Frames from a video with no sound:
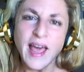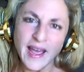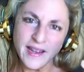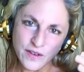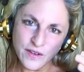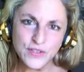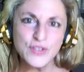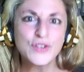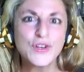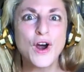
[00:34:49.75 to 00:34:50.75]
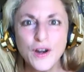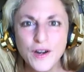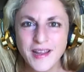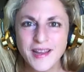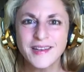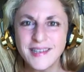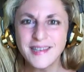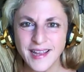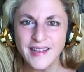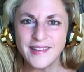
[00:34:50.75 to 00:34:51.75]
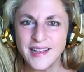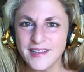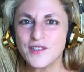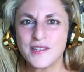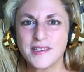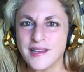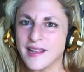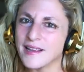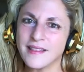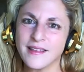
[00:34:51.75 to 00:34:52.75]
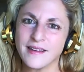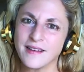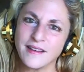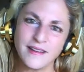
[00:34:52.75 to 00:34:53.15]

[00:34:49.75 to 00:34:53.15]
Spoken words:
and you're starting to get, that's just like the